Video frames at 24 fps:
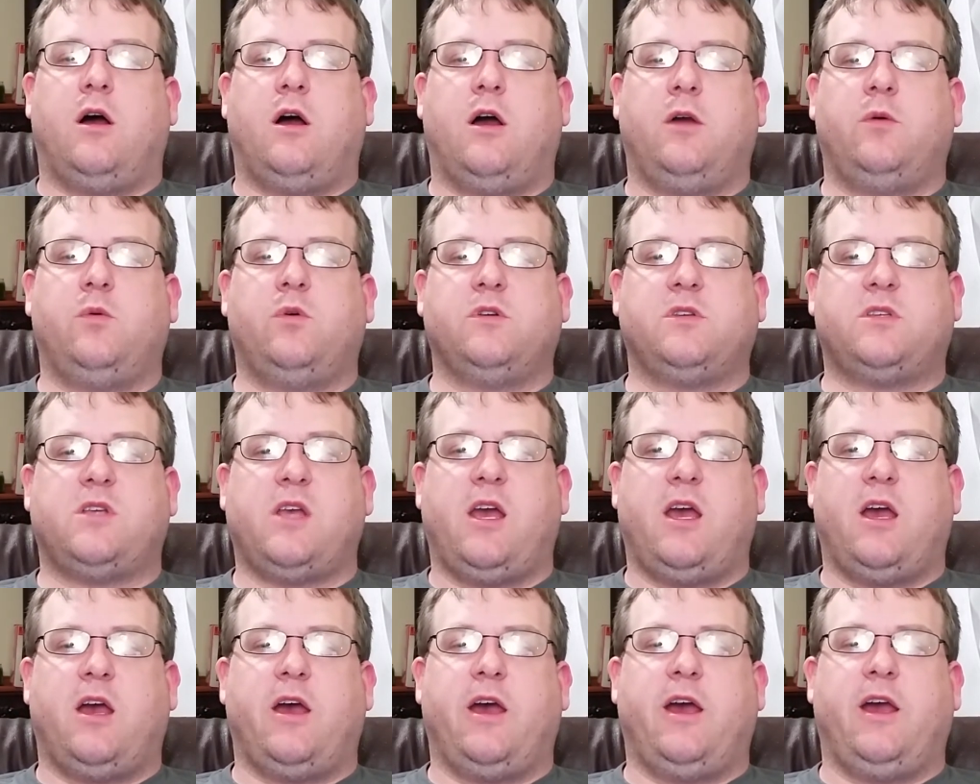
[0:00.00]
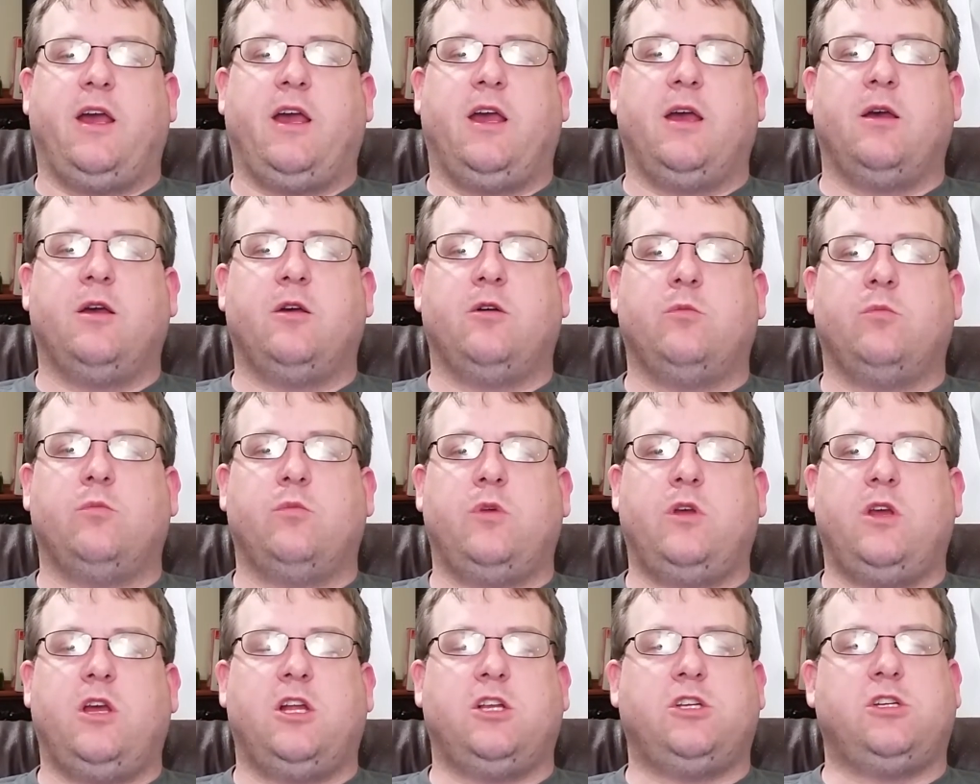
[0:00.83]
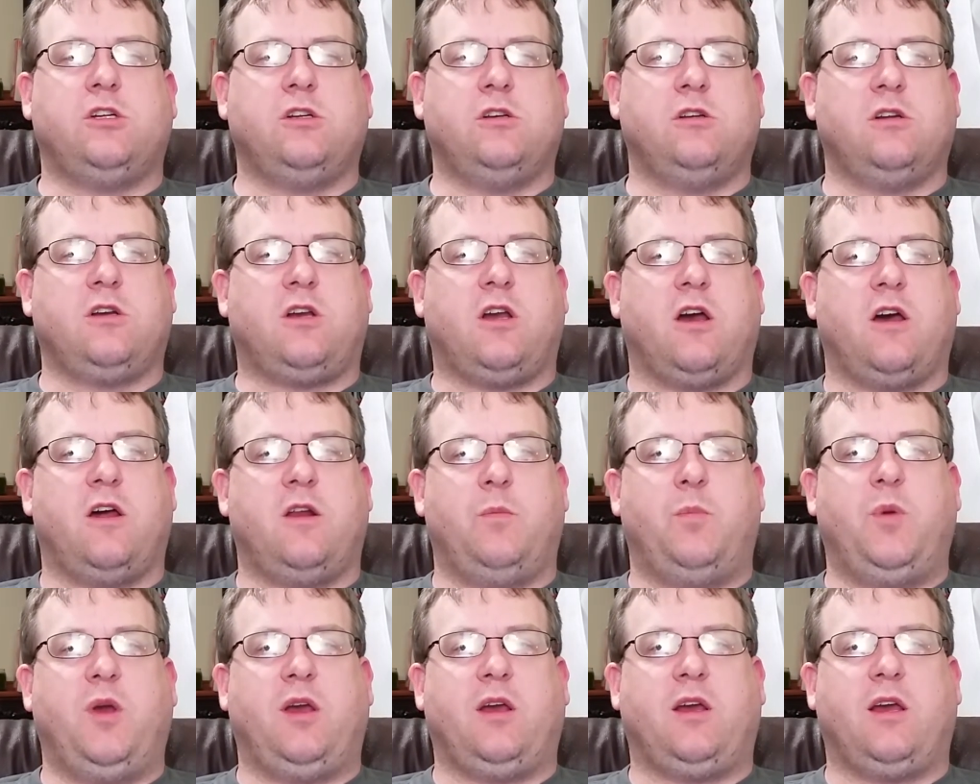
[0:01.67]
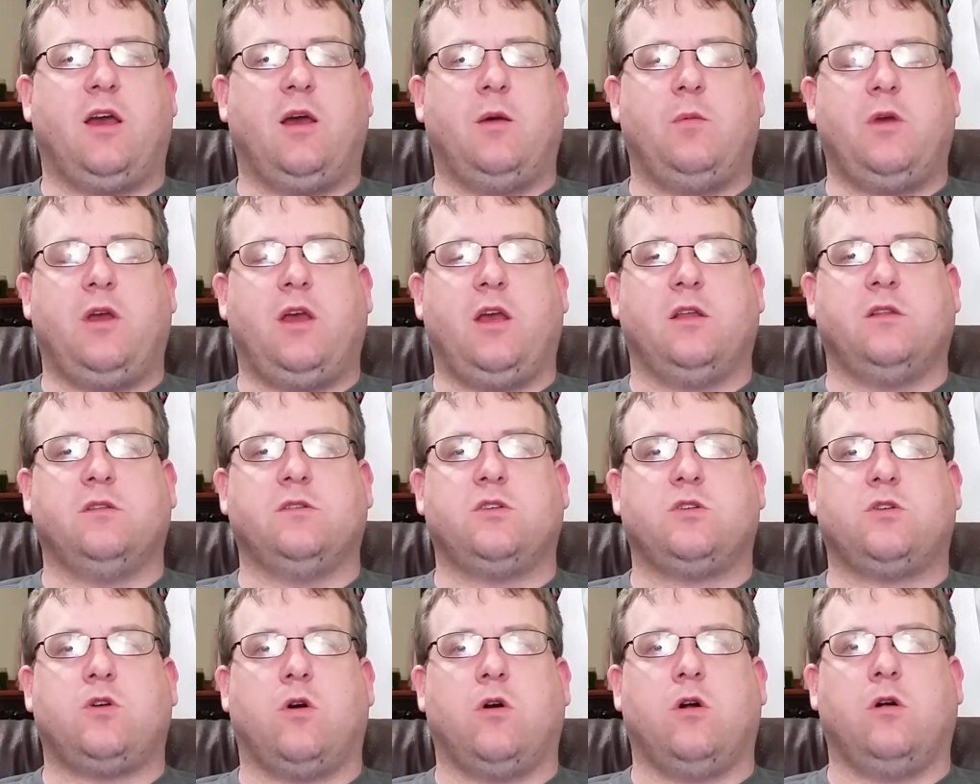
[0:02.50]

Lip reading: I will say I am itching to kind of pick up and